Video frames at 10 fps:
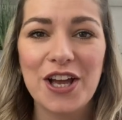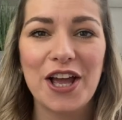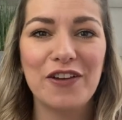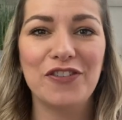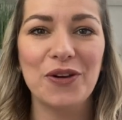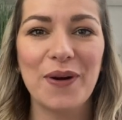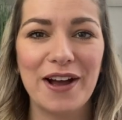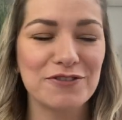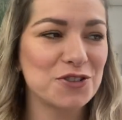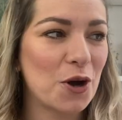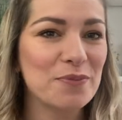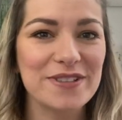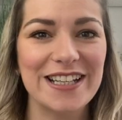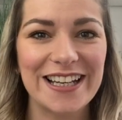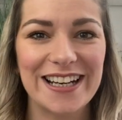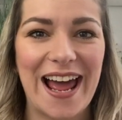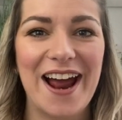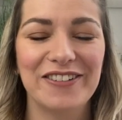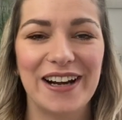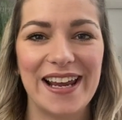If you have Tom, Dick and
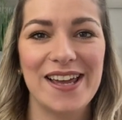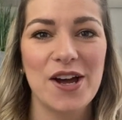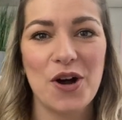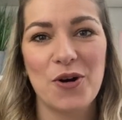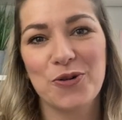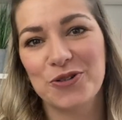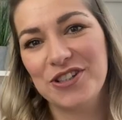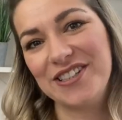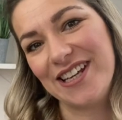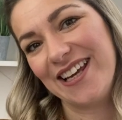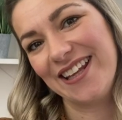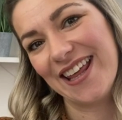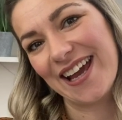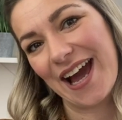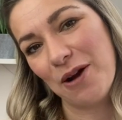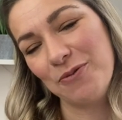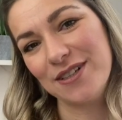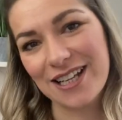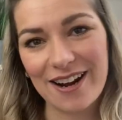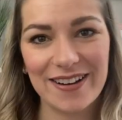Harry all sticking their
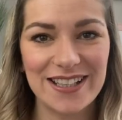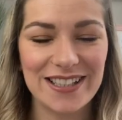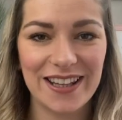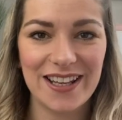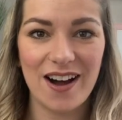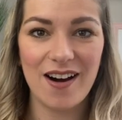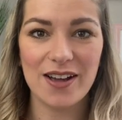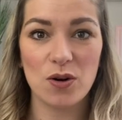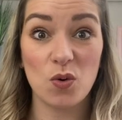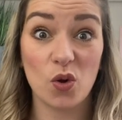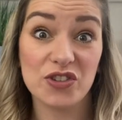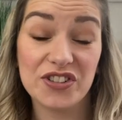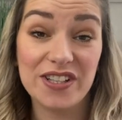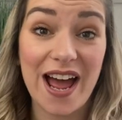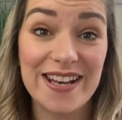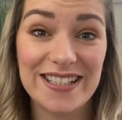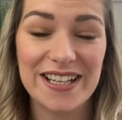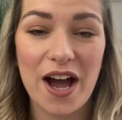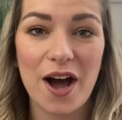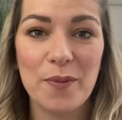cameras out into the aisle or
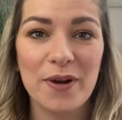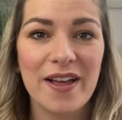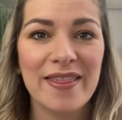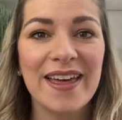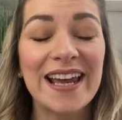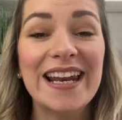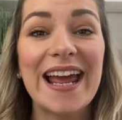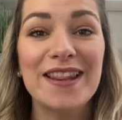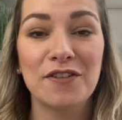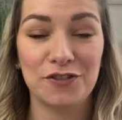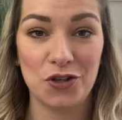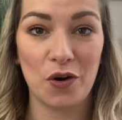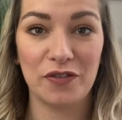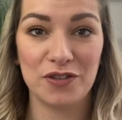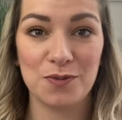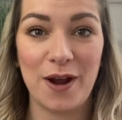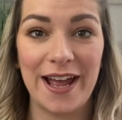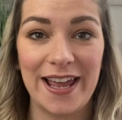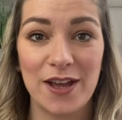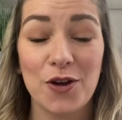standing up, they're going to get in the photographer's
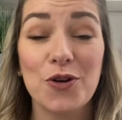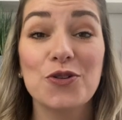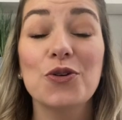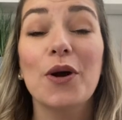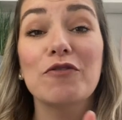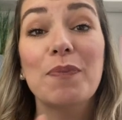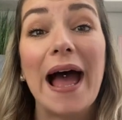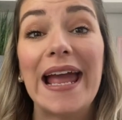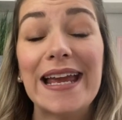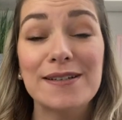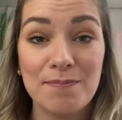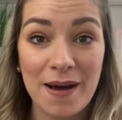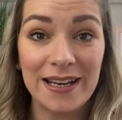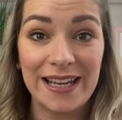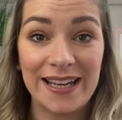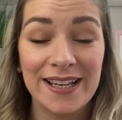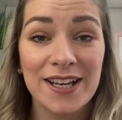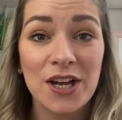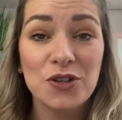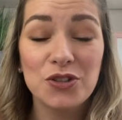way, who you have paid money
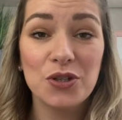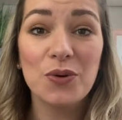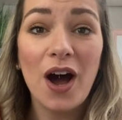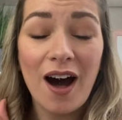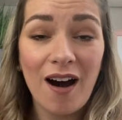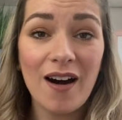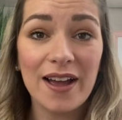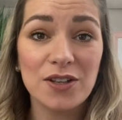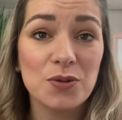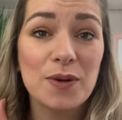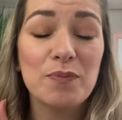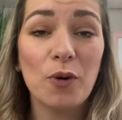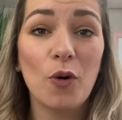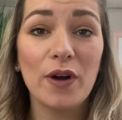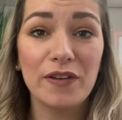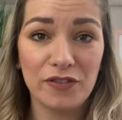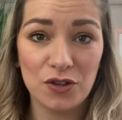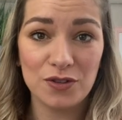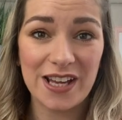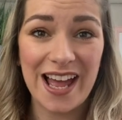to hire, to employ for
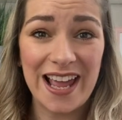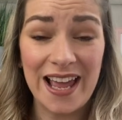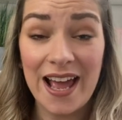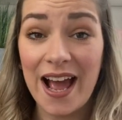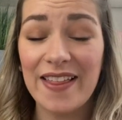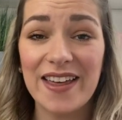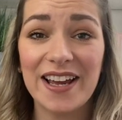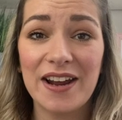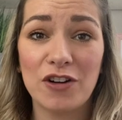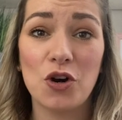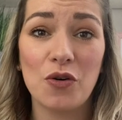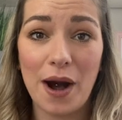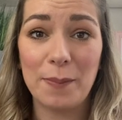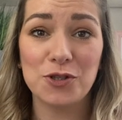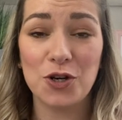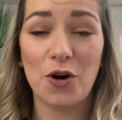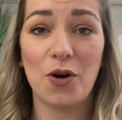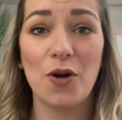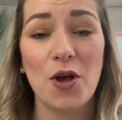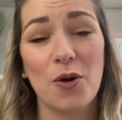your day. And they're going to have a crap
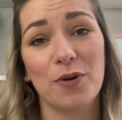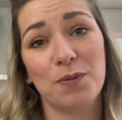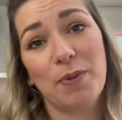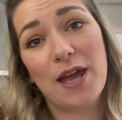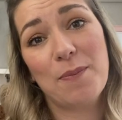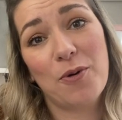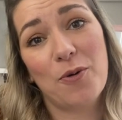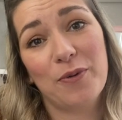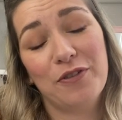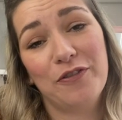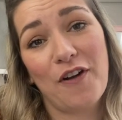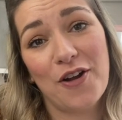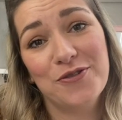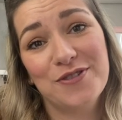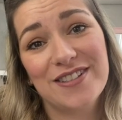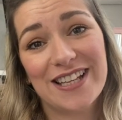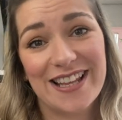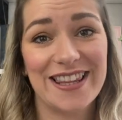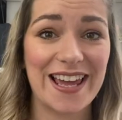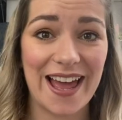shot with people with phones
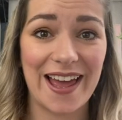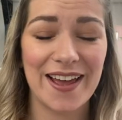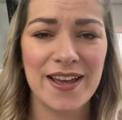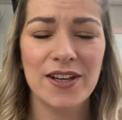in the air.